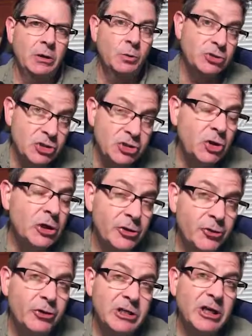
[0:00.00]
which is good. It's
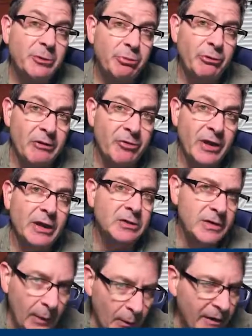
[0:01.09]
good to complete things.
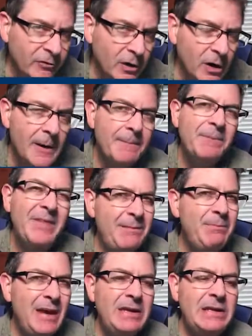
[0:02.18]
However, they
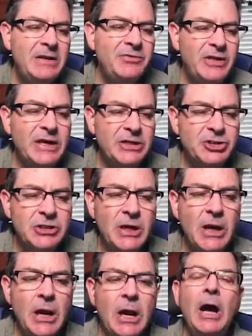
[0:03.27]
may need this.
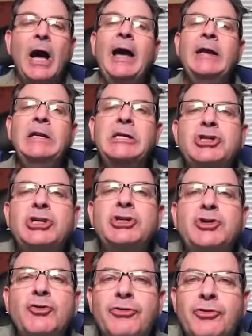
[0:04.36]
I need you to
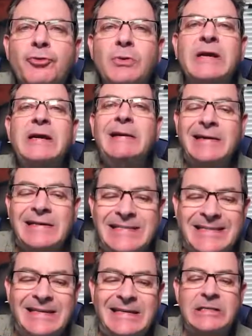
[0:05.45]
do three
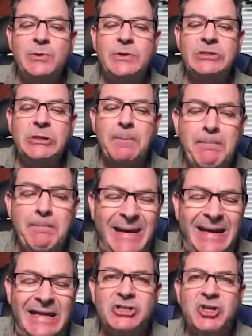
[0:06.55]
continuous
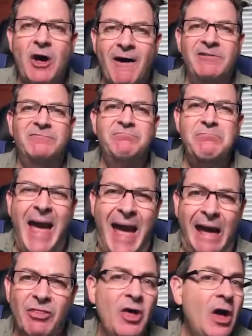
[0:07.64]
minutes of
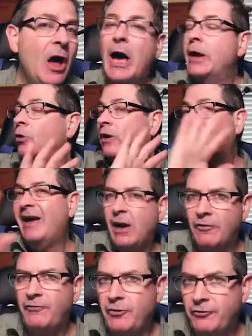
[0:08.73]
math. I don't care
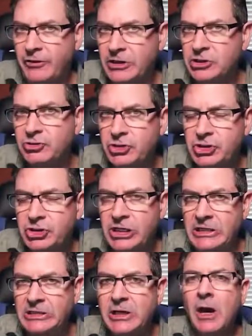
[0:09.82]
if you finish the sheet.